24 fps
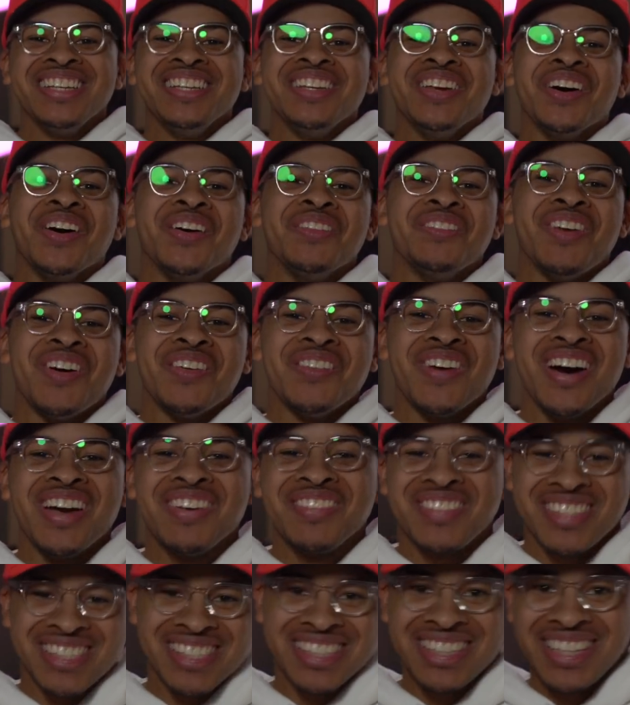Yo, my
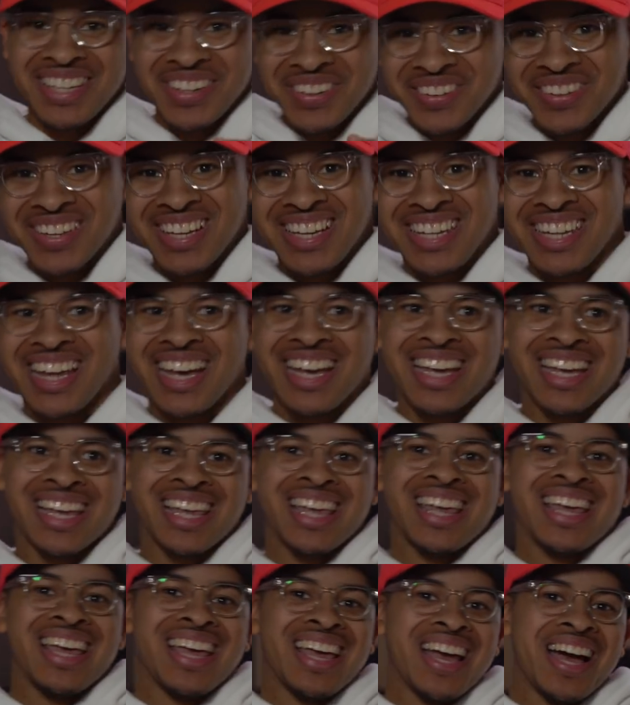wife is low-key like,
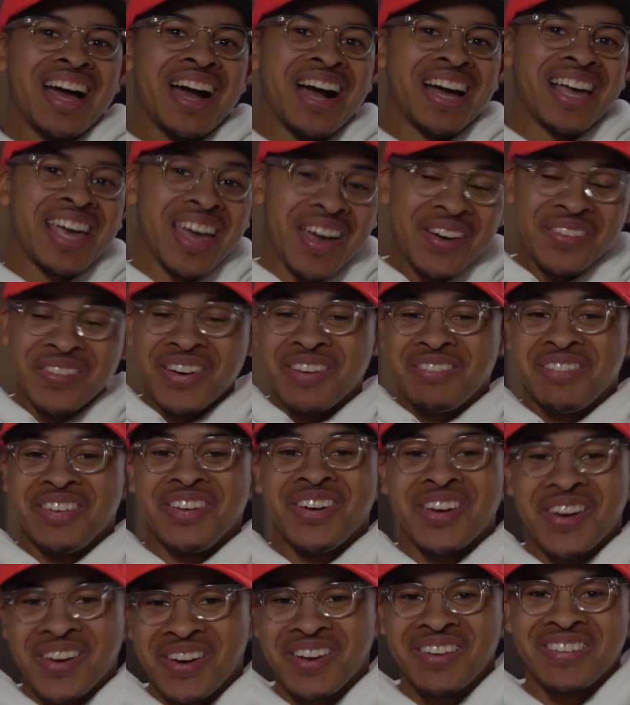I can't wait for you
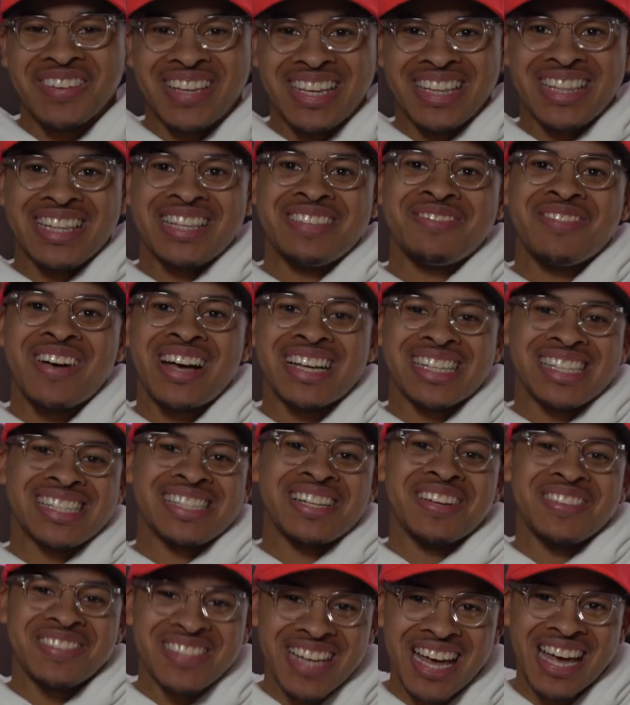to hurry up and get this box because
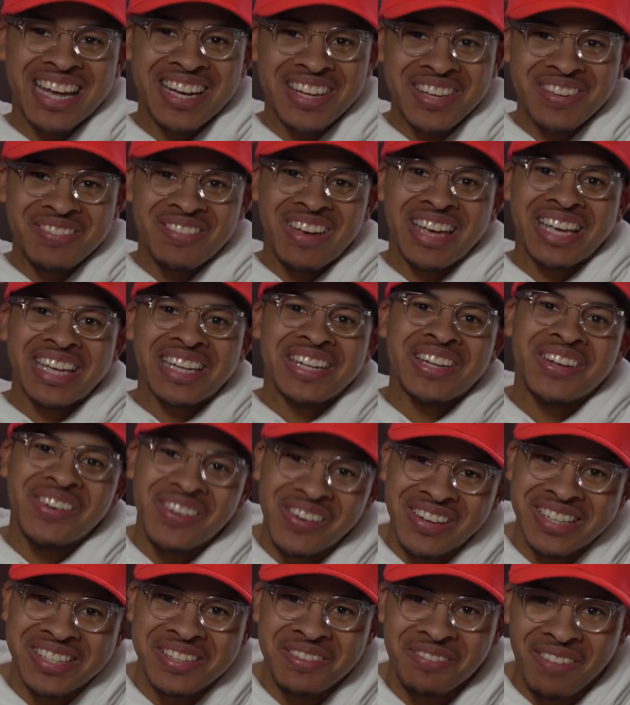I'm tired of you making
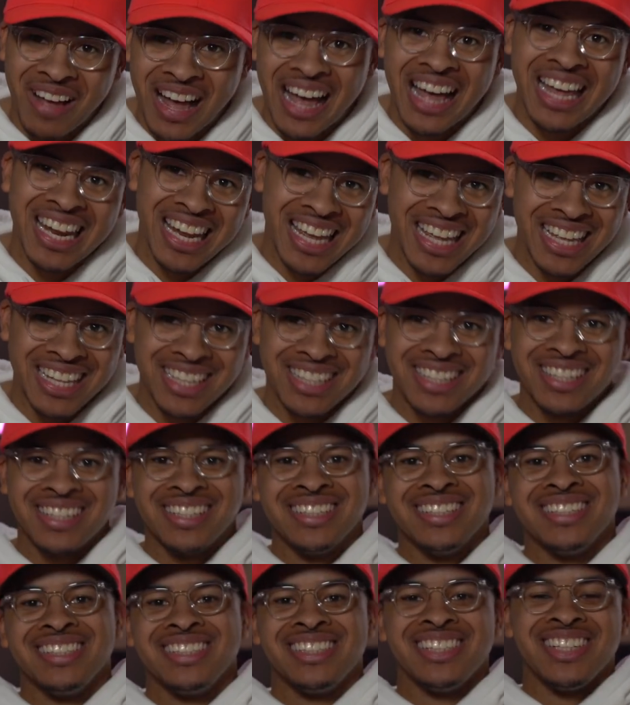noise about it.
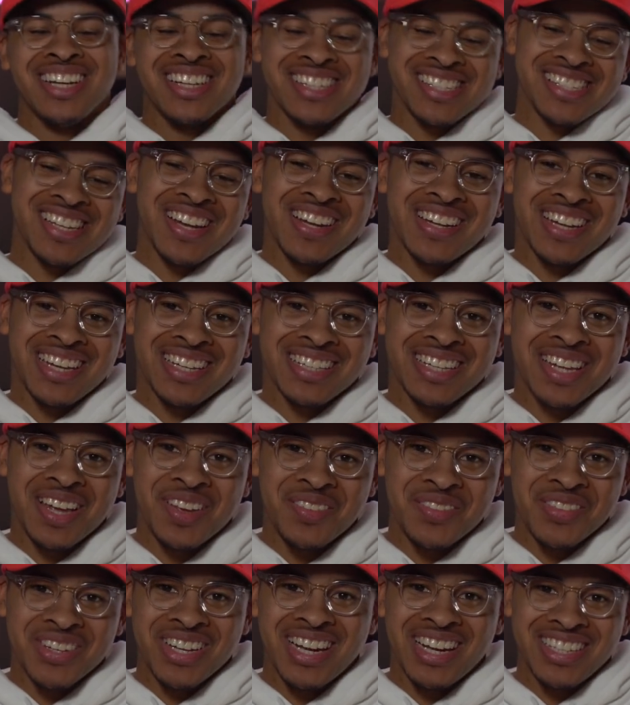She doesn't sound like
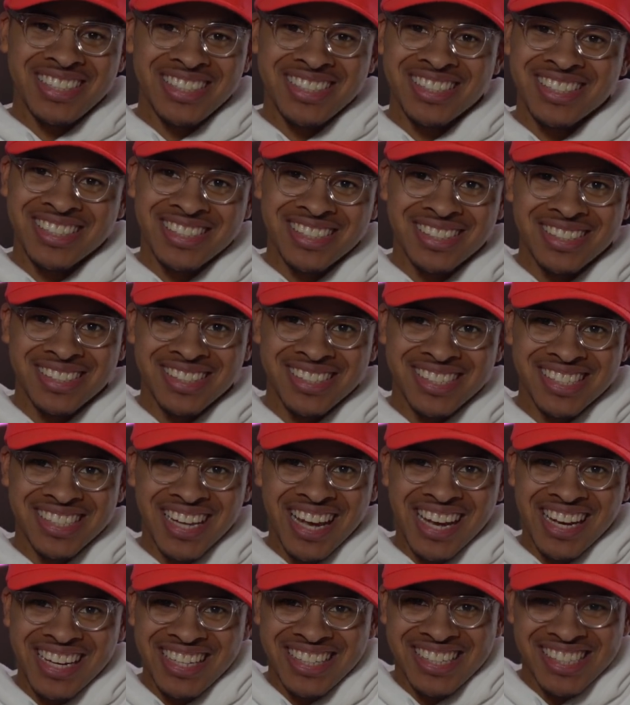that, but I just
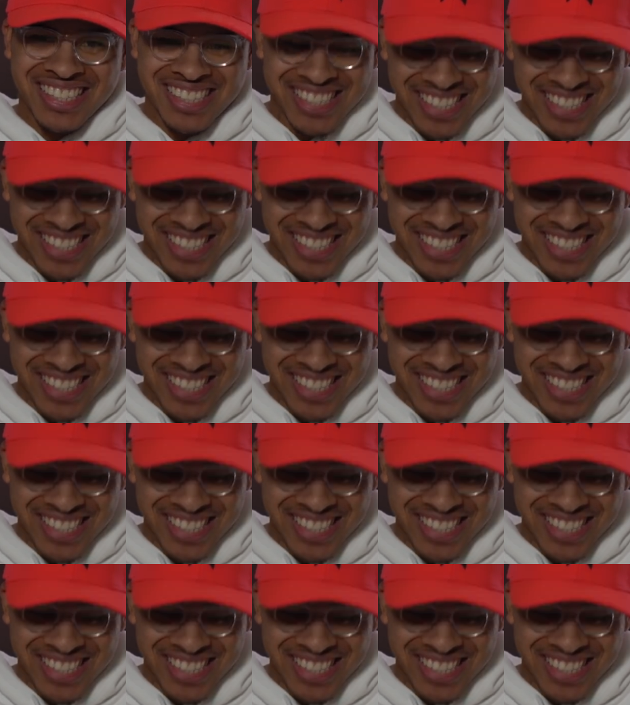decided to